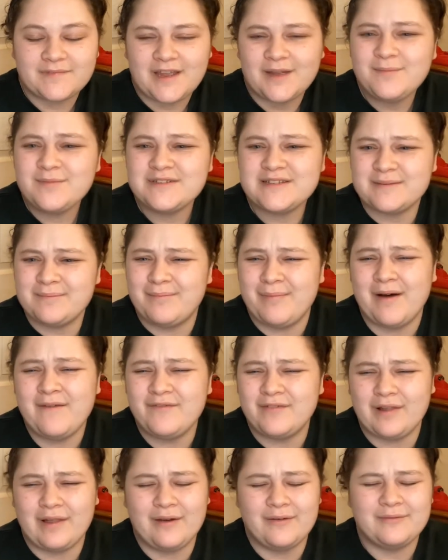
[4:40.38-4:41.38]
almost said
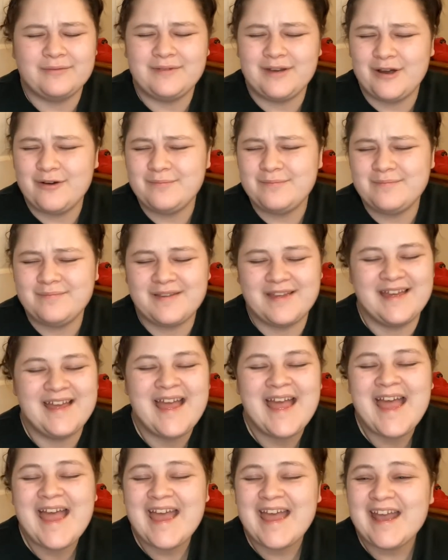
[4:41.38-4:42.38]
Buffalo. Nope.
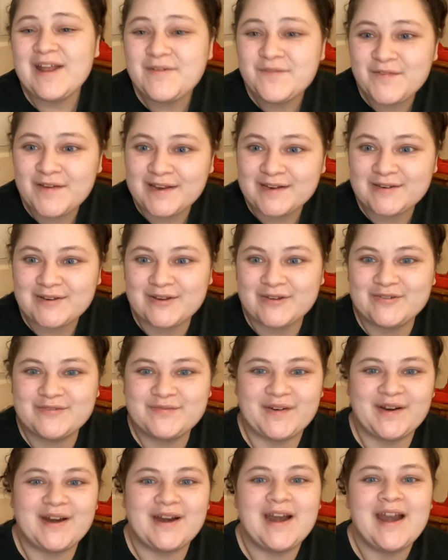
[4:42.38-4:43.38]
In
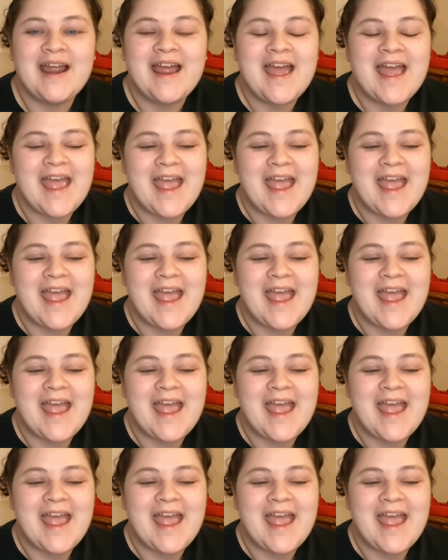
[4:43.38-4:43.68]
Vancouver.